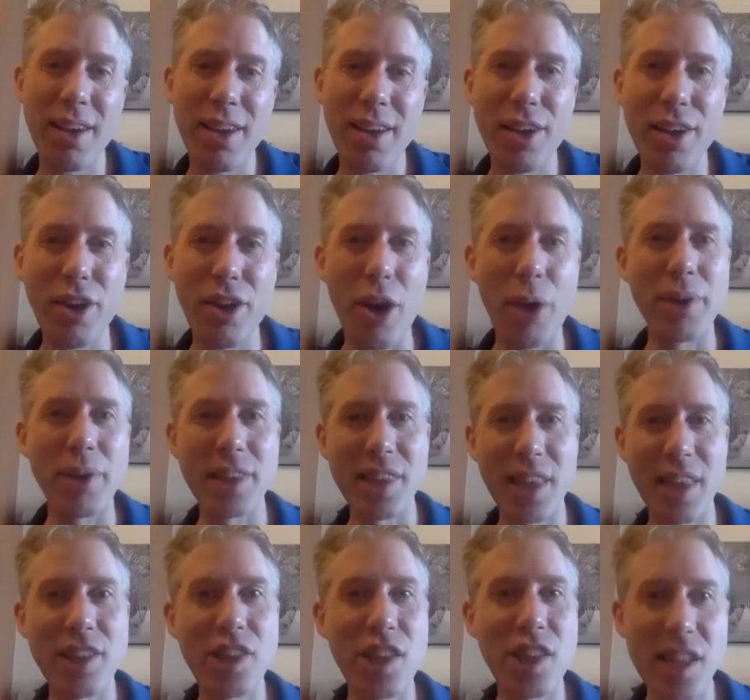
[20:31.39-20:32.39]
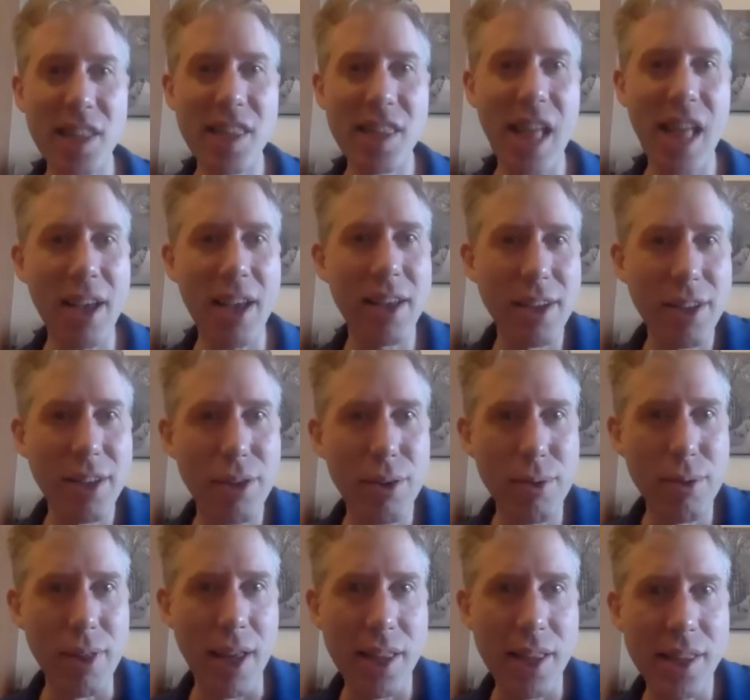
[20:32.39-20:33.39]
It's like, she's not going to
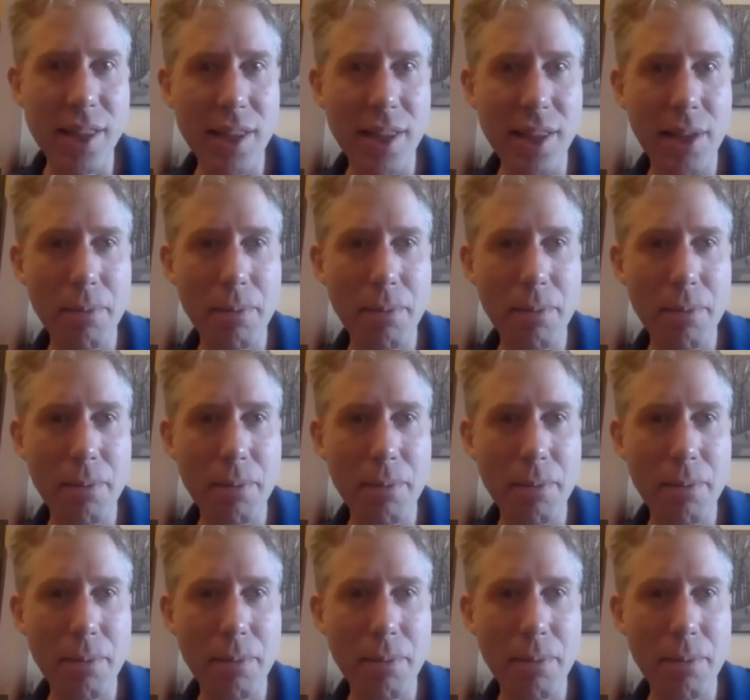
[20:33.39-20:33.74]
do this.